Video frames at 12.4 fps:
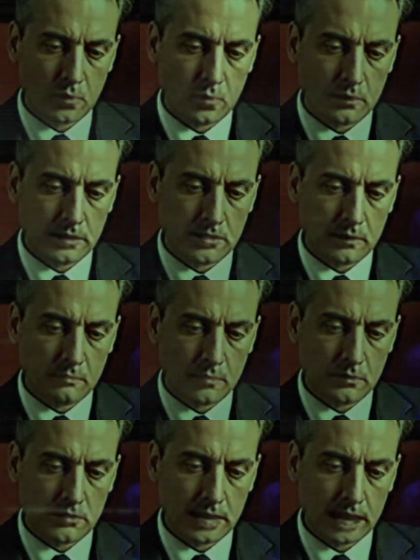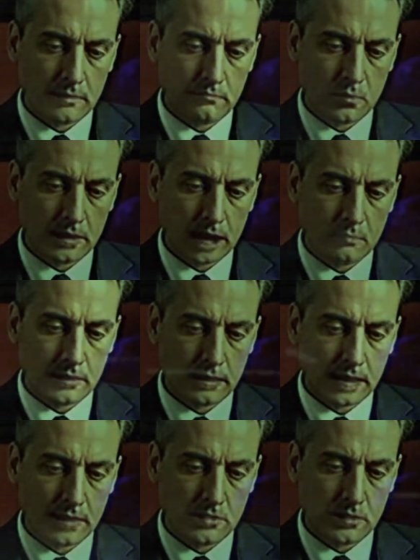according to the most careful
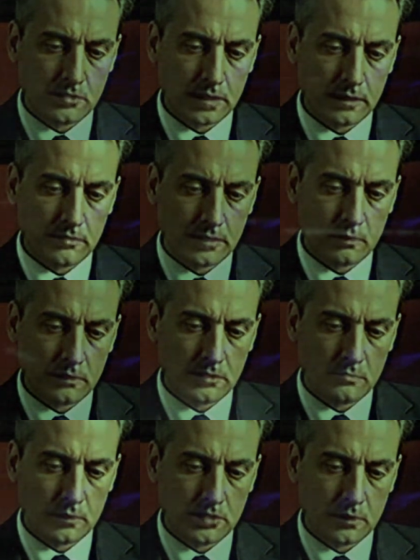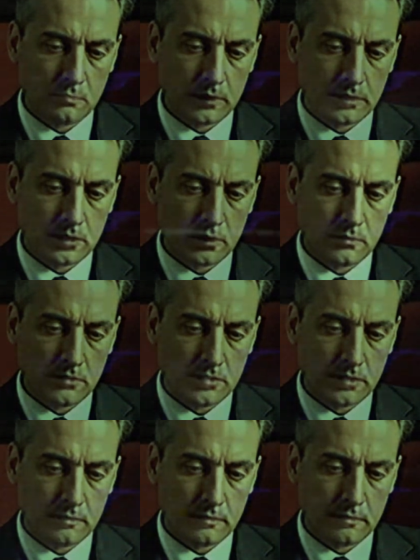calculations and theories for human
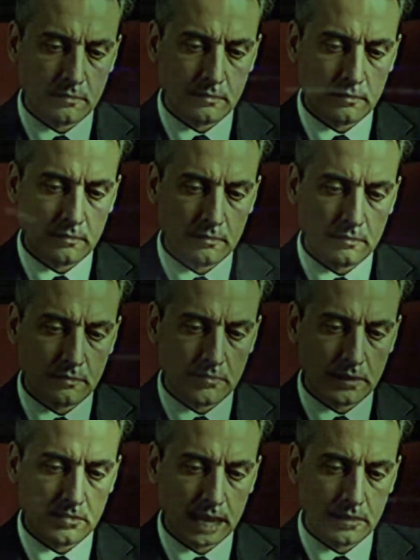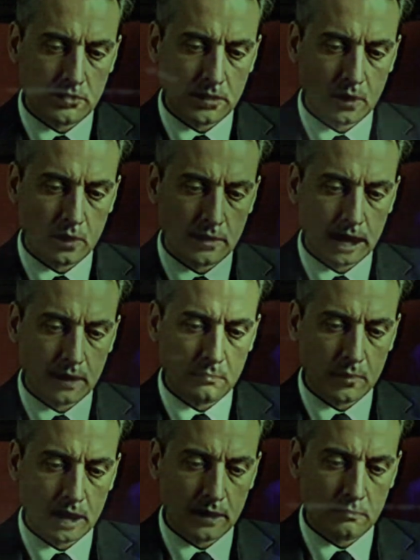use. The tension on our
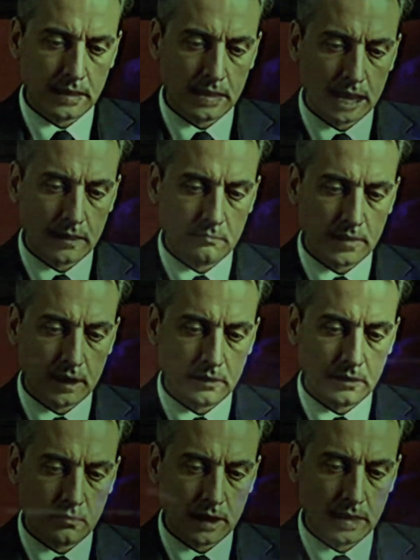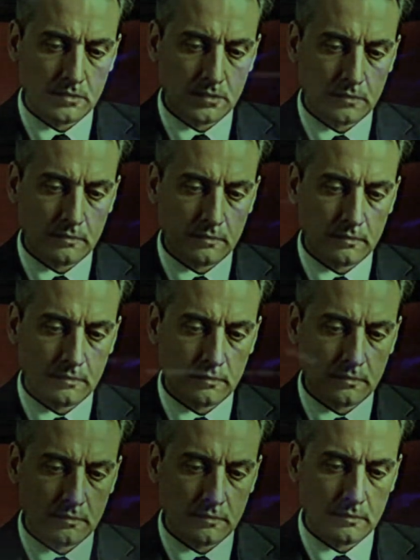part became very great.
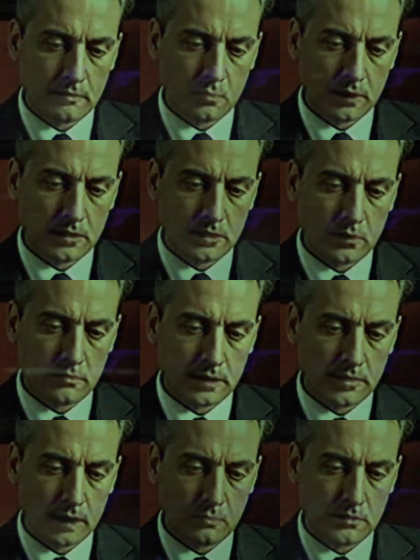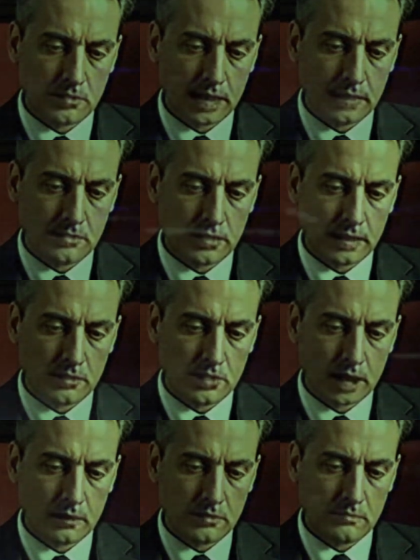We knew that there was scarcely a
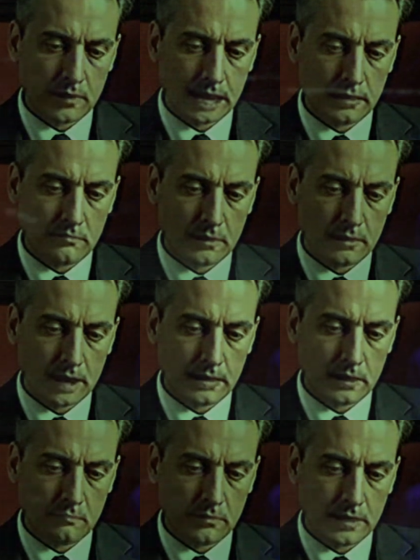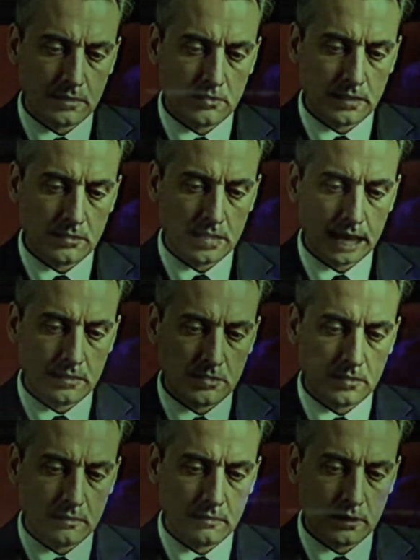chance for anything like complete
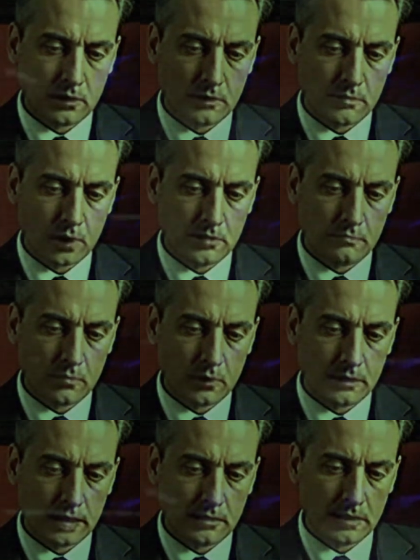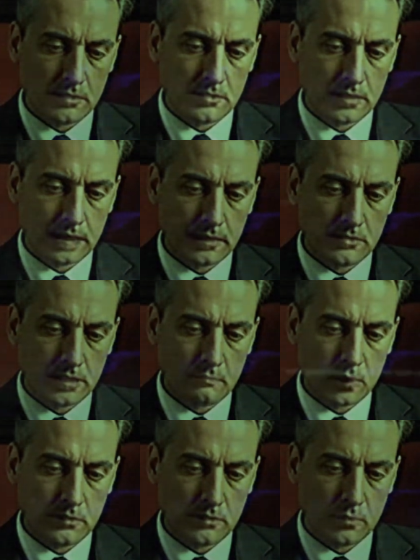success, and could not avoid hideous fears
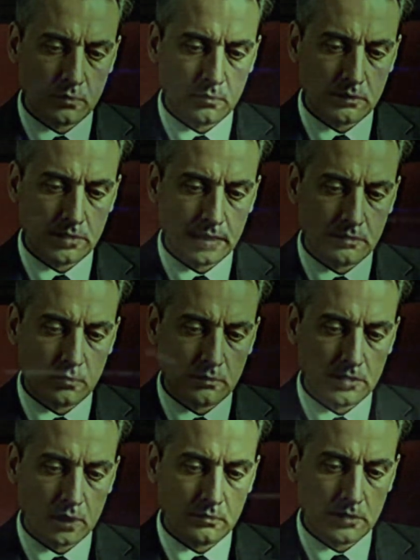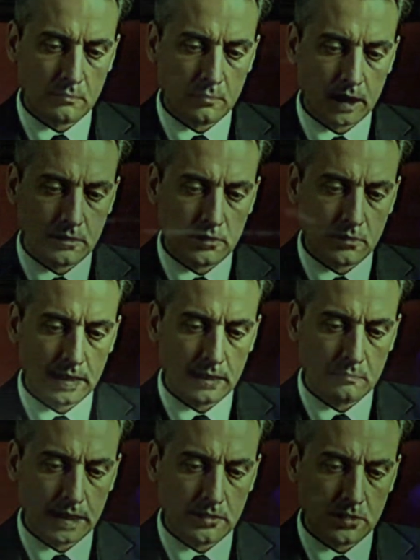at possible grotesque results of partial
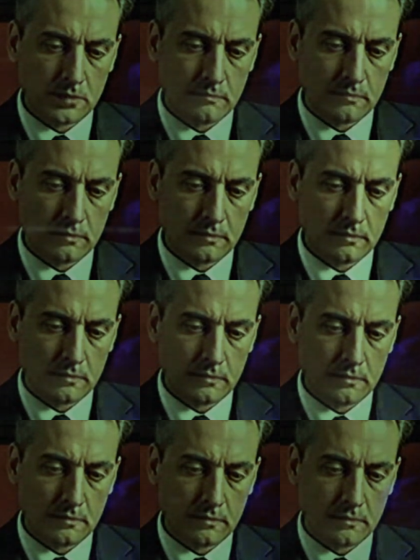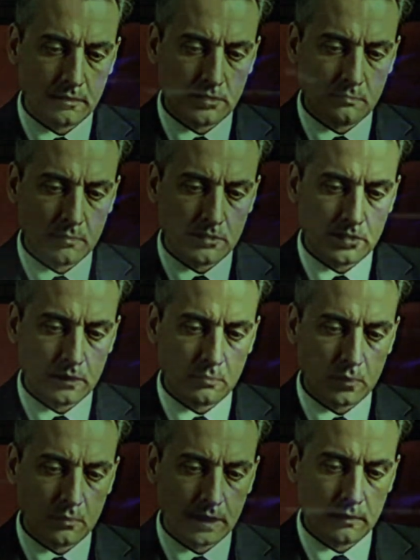animation. Especially
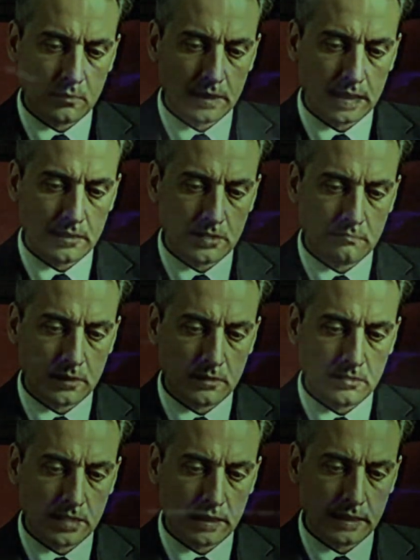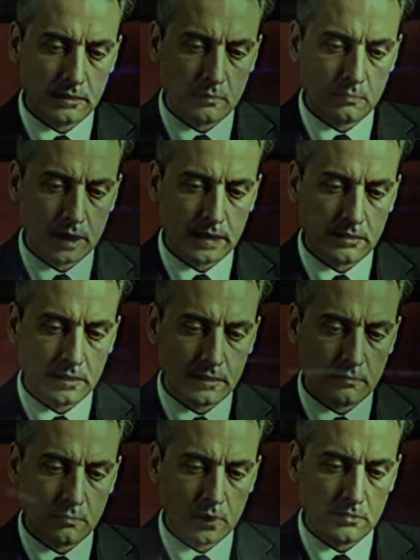were we apprehensive concerning the mind
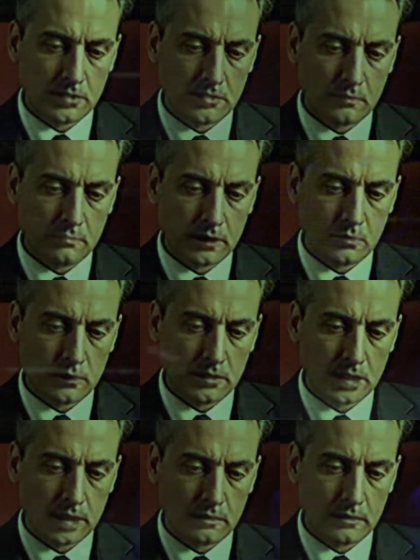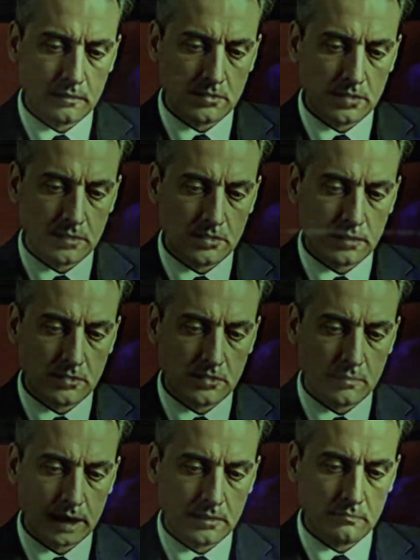and impulses of the creature, since in the
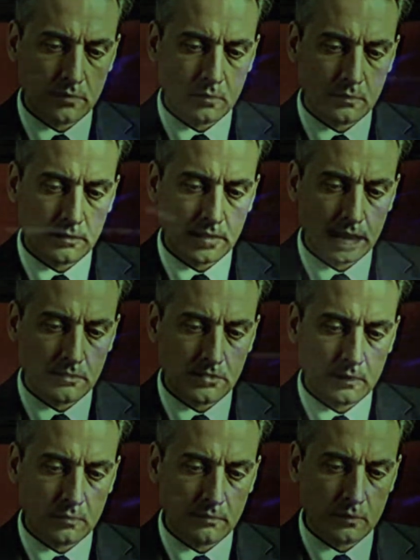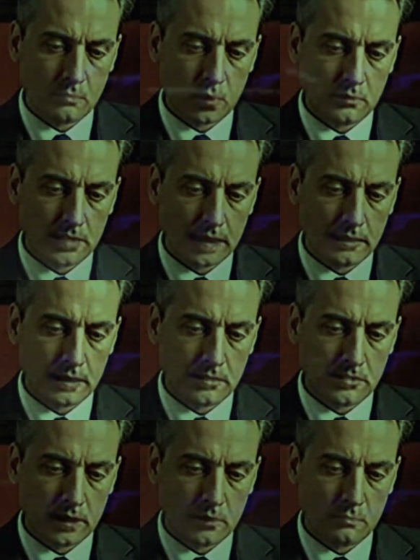space following death some of the more
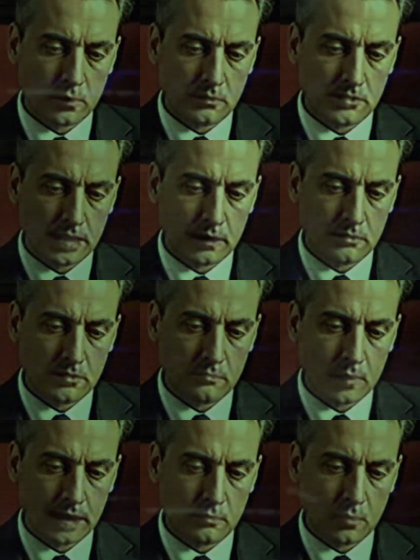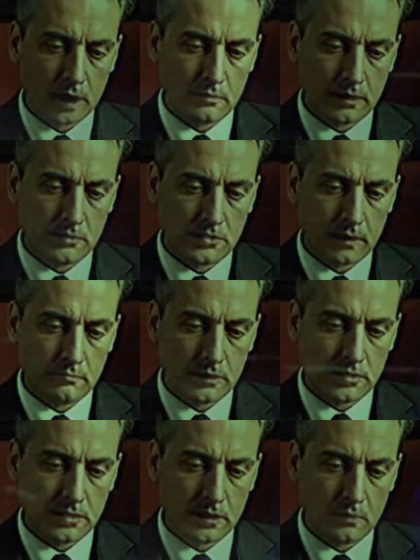delicate cerebral cells might well have
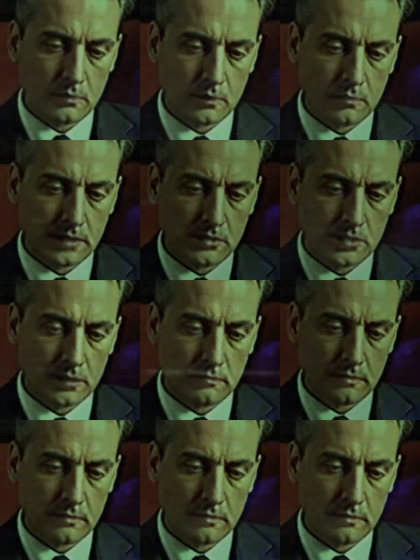suffered deterioration.